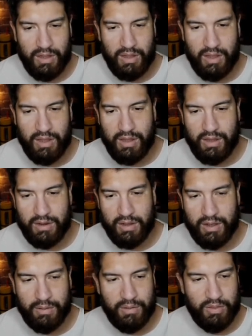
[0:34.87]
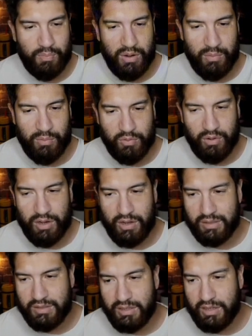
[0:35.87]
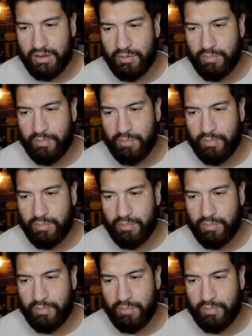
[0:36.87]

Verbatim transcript: And uh, that's pretty much what it does here,